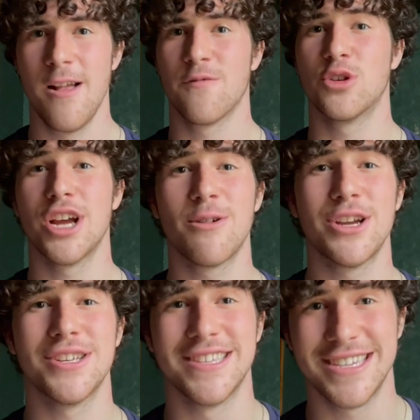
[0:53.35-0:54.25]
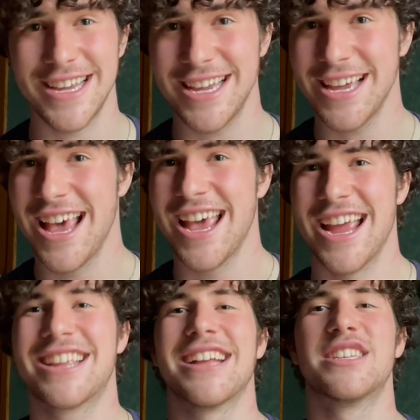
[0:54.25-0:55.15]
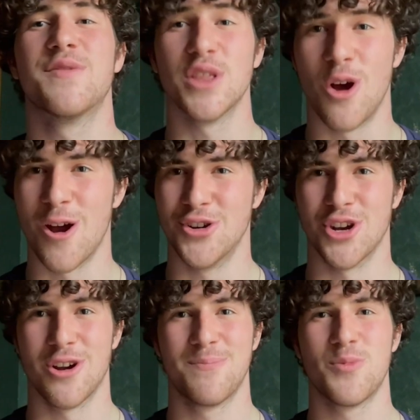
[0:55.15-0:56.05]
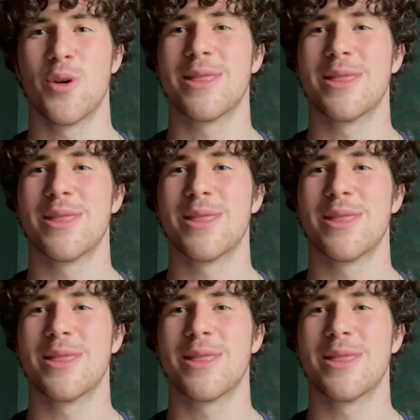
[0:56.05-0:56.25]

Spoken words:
For Generation Z, it gets even larger, with